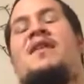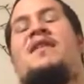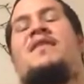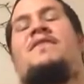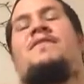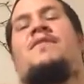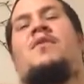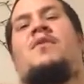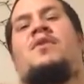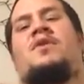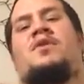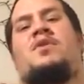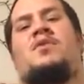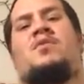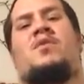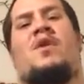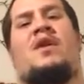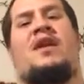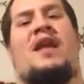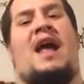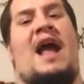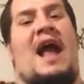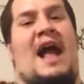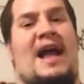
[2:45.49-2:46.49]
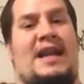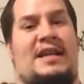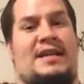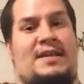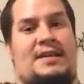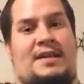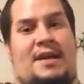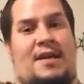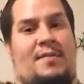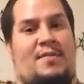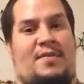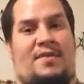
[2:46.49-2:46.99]
before you run
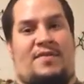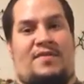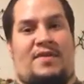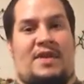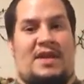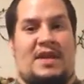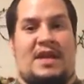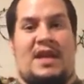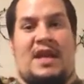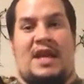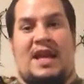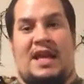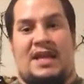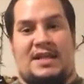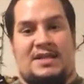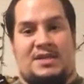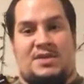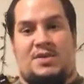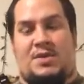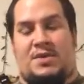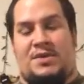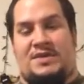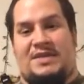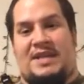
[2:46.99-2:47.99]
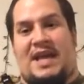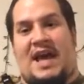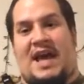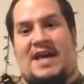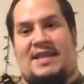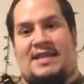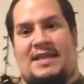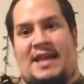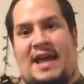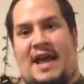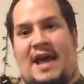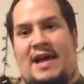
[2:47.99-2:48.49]
any type of heat source
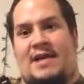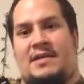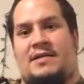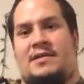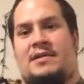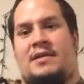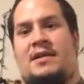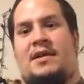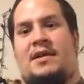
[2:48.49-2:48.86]
at that.